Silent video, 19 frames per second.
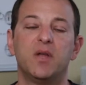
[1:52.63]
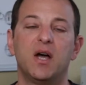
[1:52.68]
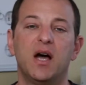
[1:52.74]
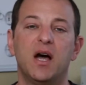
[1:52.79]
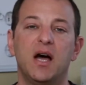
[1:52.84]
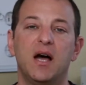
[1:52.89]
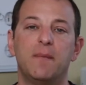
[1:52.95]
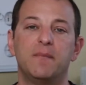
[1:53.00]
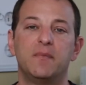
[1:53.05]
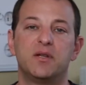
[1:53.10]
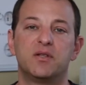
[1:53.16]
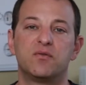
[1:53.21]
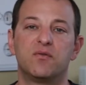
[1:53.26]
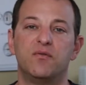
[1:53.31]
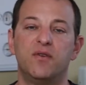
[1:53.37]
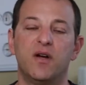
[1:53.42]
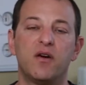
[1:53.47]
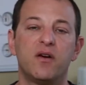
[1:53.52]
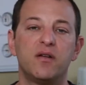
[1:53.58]
It's
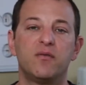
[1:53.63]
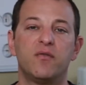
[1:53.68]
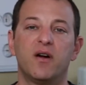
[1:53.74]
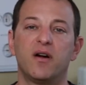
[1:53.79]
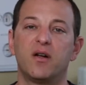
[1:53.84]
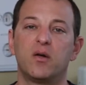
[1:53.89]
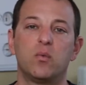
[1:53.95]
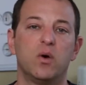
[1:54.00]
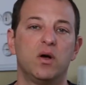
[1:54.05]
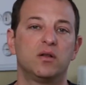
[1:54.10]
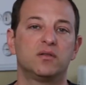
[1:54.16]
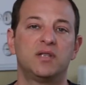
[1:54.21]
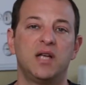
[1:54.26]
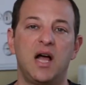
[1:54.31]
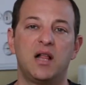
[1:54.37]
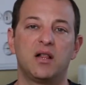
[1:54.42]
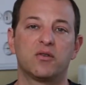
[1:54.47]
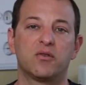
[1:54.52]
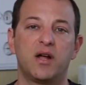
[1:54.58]
very well
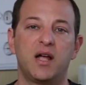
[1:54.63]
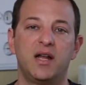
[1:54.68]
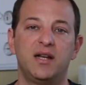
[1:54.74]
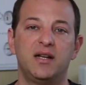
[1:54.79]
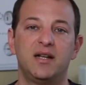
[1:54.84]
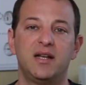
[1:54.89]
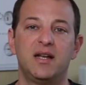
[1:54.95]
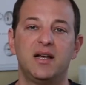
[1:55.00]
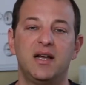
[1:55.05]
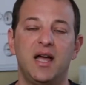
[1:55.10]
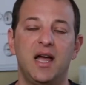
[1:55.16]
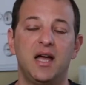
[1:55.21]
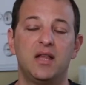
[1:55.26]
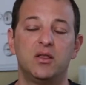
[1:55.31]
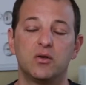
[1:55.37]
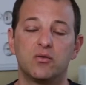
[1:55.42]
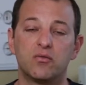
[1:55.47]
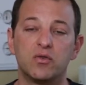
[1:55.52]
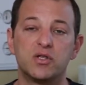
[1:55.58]
tolerated,
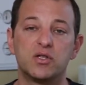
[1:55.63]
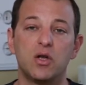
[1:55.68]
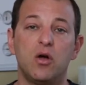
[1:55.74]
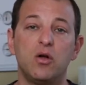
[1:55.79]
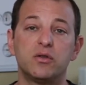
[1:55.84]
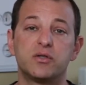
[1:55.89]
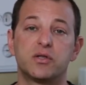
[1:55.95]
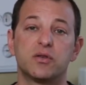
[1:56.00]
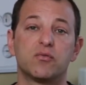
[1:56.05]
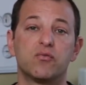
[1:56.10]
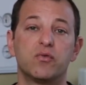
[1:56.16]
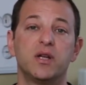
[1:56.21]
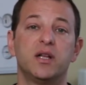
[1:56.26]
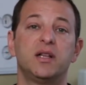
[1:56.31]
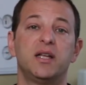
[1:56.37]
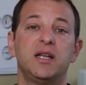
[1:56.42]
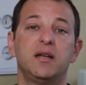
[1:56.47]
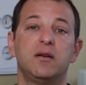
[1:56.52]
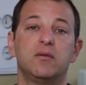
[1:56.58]
and the results are
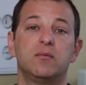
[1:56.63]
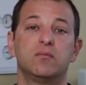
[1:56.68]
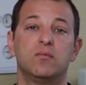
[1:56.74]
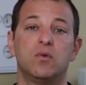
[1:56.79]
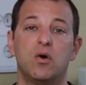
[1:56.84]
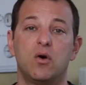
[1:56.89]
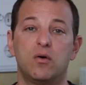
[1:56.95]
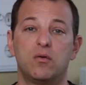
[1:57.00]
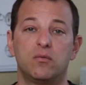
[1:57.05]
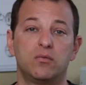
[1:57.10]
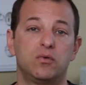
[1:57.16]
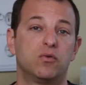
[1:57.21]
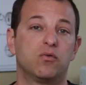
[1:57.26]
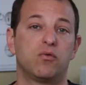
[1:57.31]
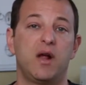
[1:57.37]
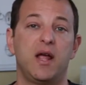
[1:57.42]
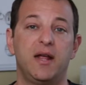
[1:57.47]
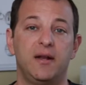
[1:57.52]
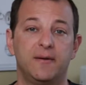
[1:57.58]
really
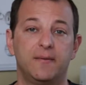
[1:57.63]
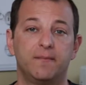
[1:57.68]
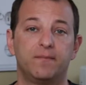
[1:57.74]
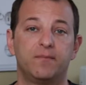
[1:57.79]
great.